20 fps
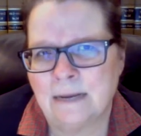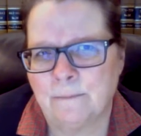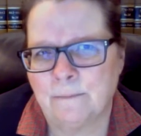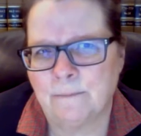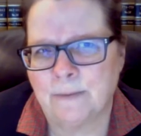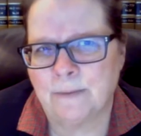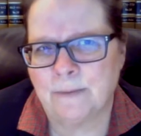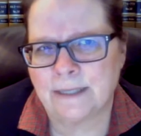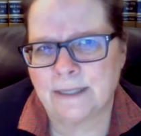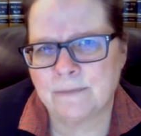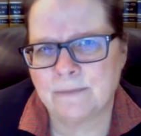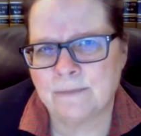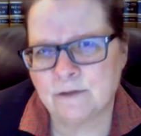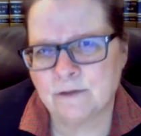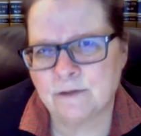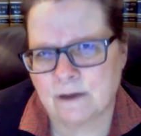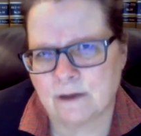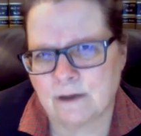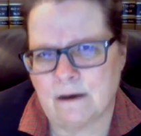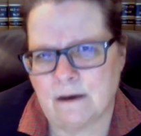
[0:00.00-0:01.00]
But the most
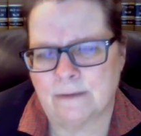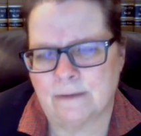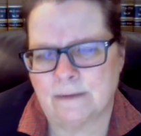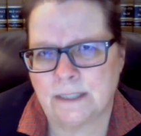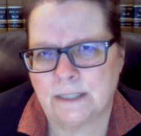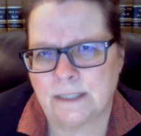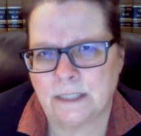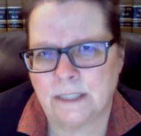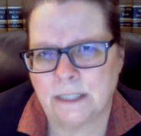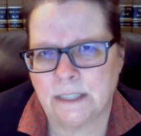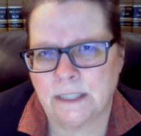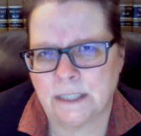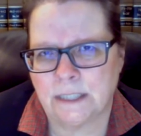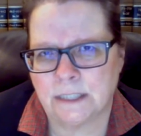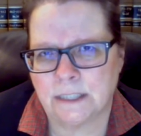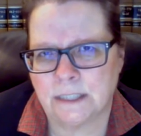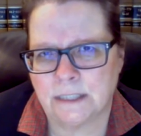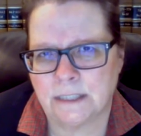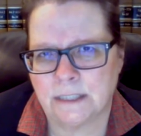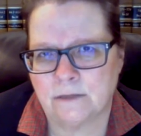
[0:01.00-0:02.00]
common
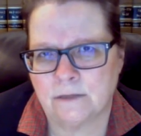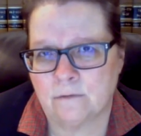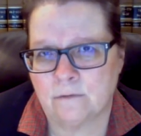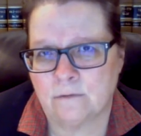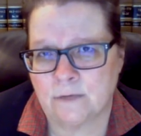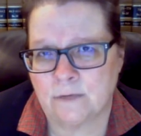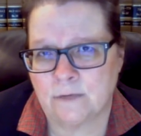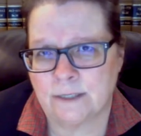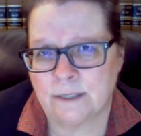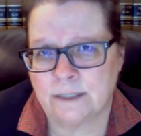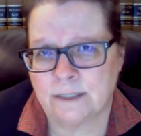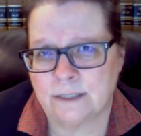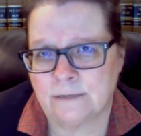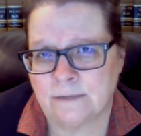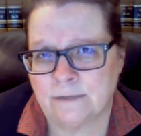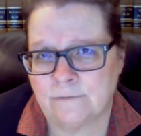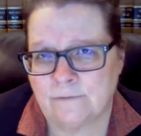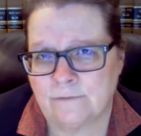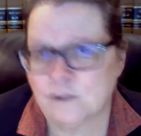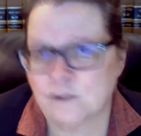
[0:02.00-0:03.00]
is the writ
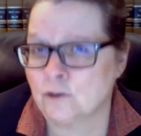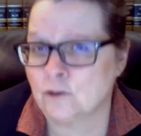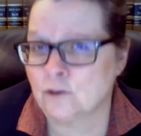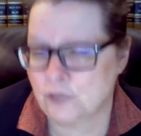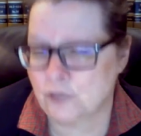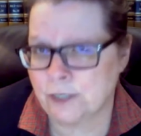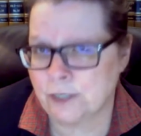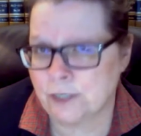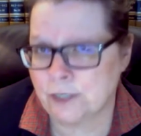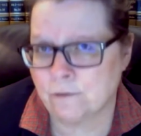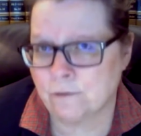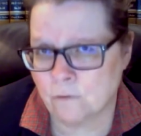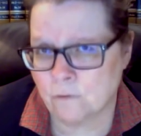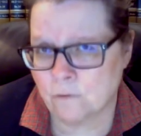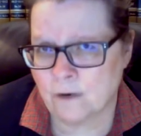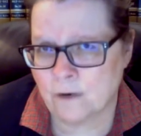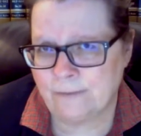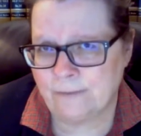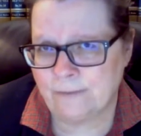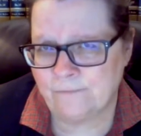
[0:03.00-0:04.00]
of
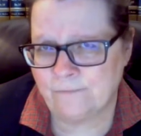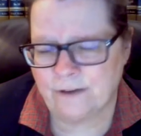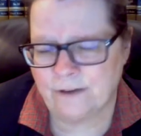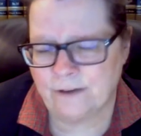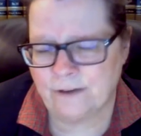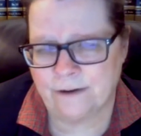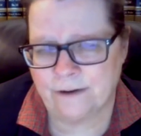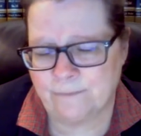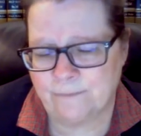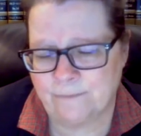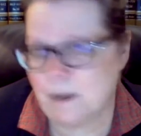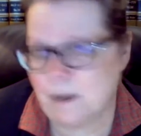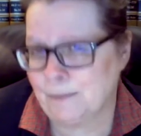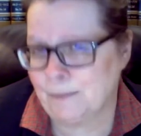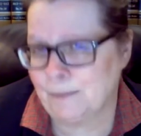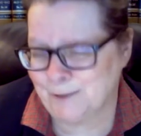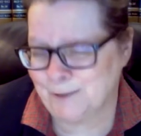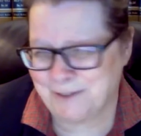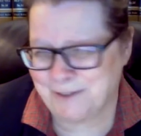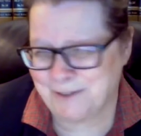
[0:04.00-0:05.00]
certiorari, very
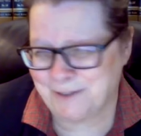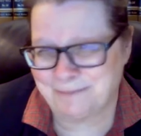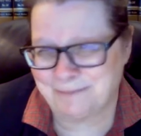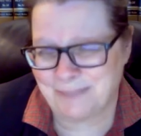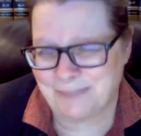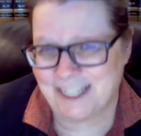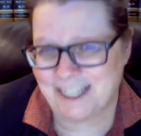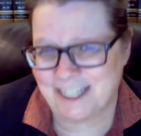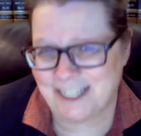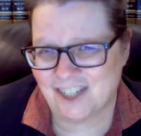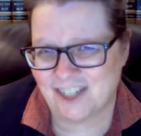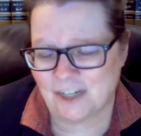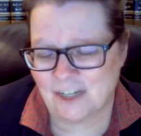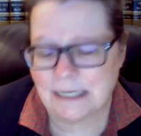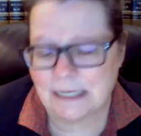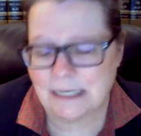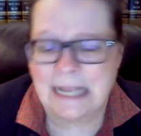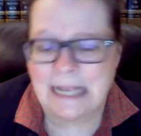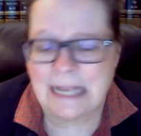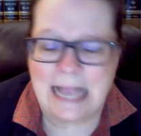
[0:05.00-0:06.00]
popular petition.
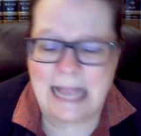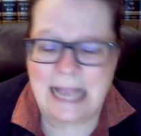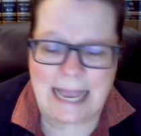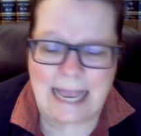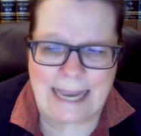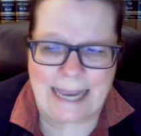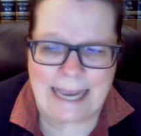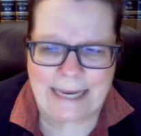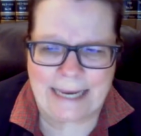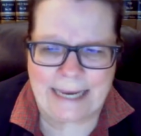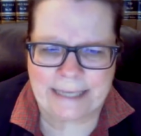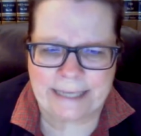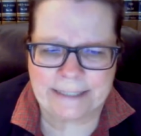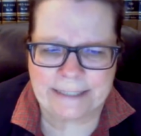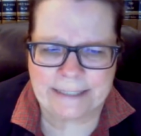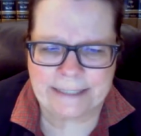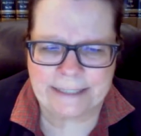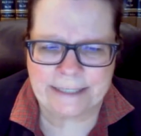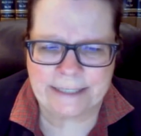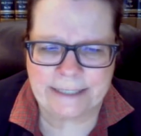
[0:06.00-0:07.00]
And
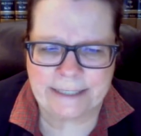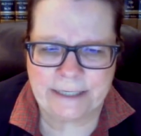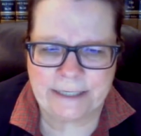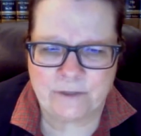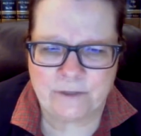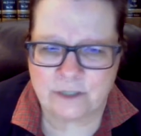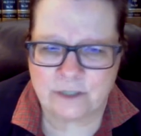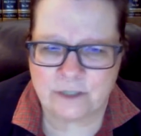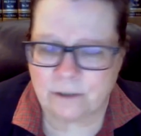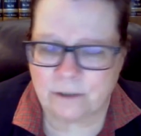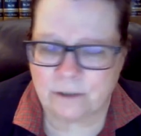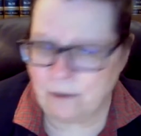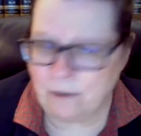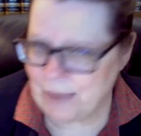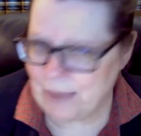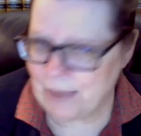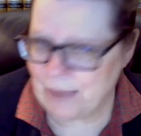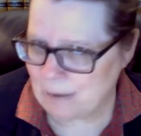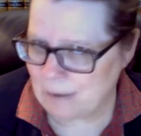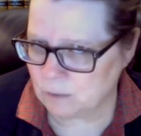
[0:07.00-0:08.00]
you still on
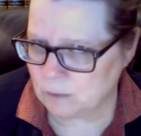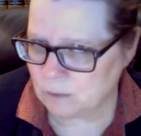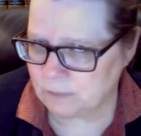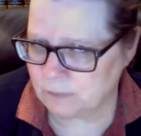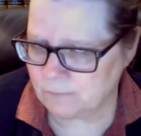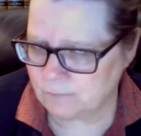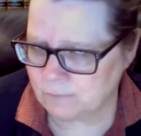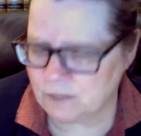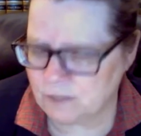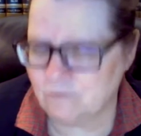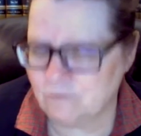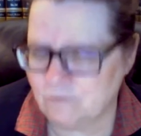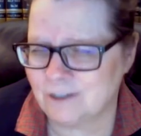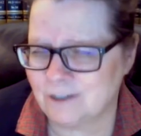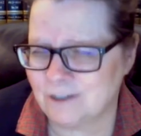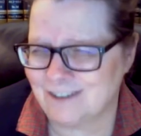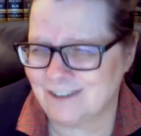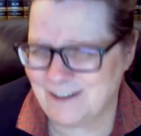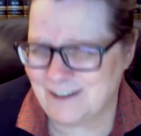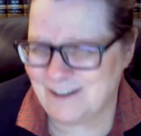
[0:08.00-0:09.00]
that one, you
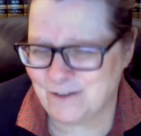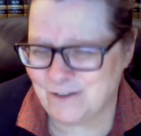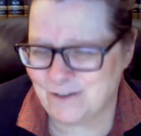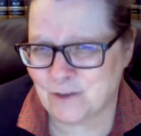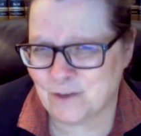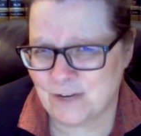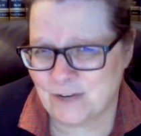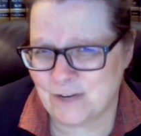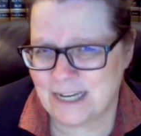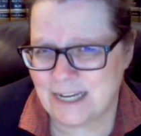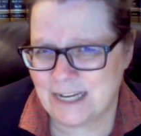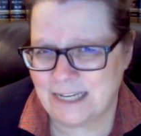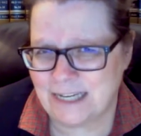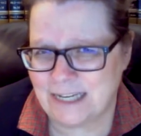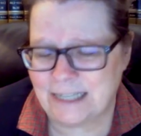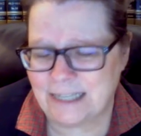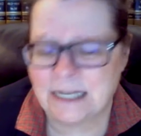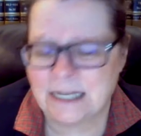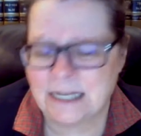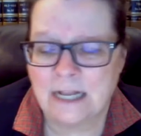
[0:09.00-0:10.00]
still have your 30
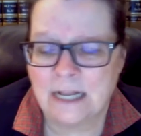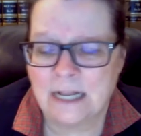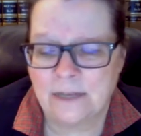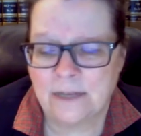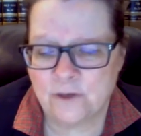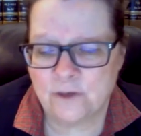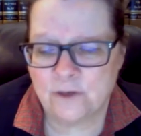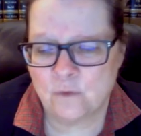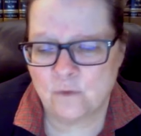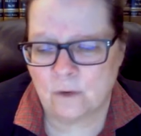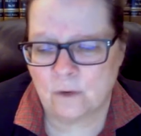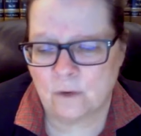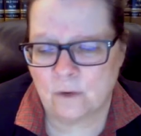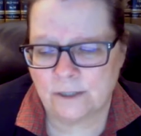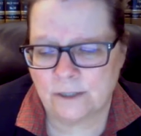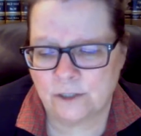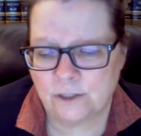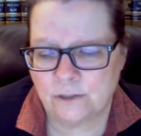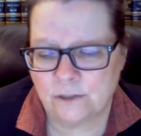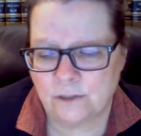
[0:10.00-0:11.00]
days. You want
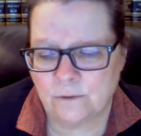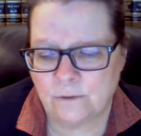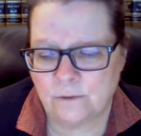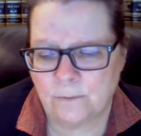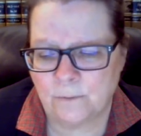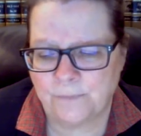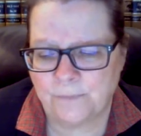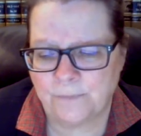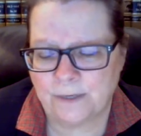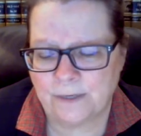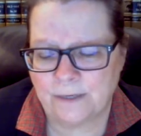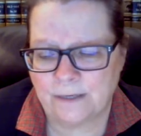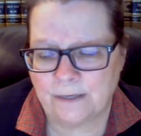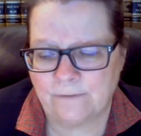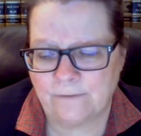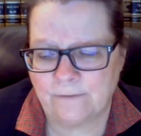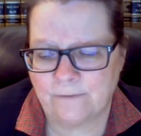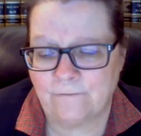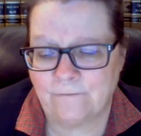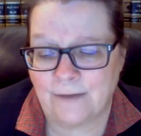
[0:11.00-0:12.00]
to
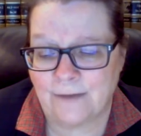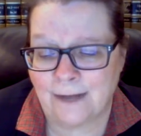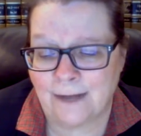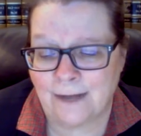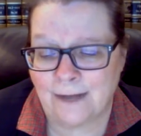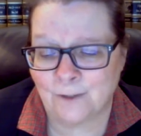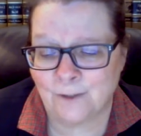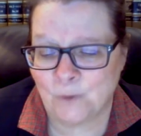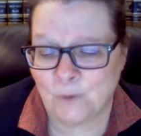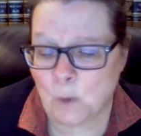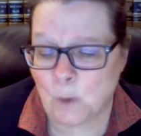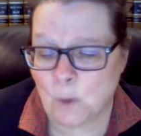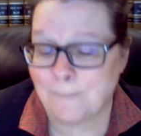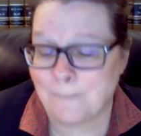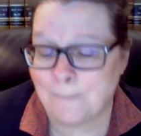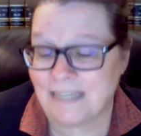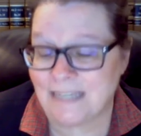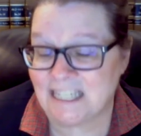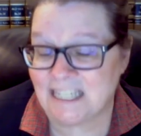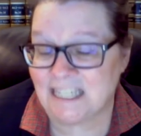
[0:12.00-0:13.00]
file your
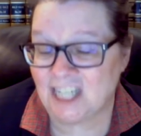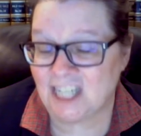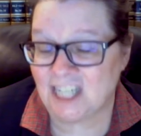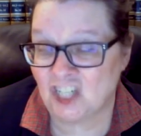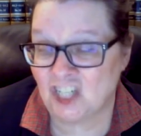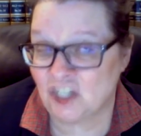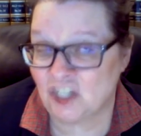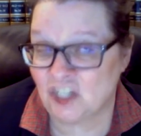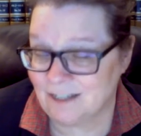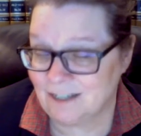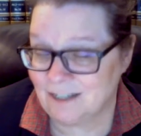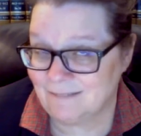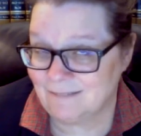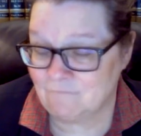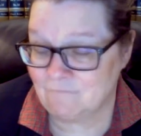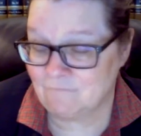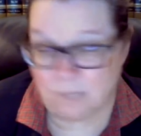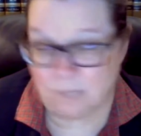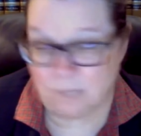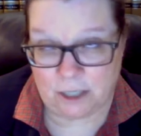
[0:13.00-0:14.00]
petition,
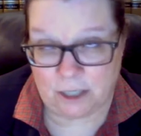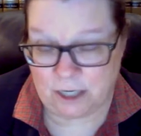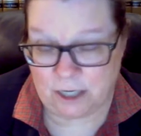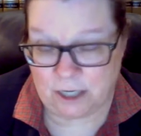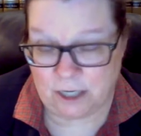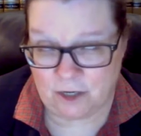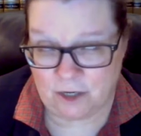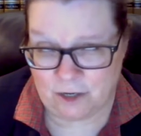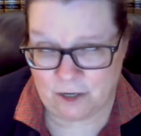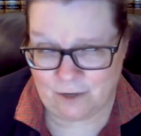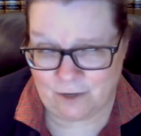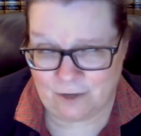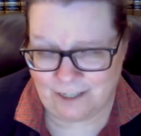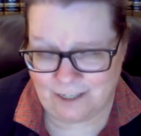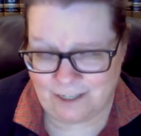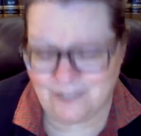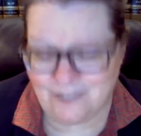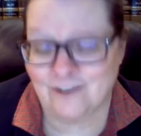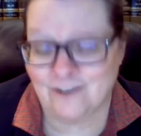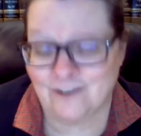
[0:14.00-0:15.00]
not a notice.
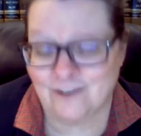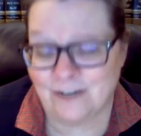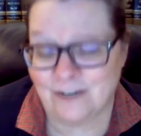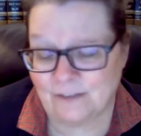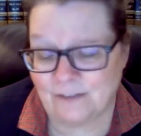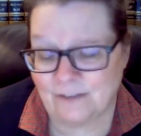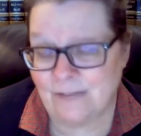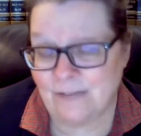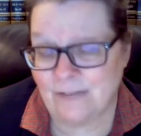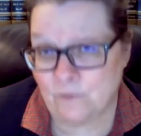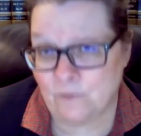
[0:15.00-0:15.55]
So you're going to have your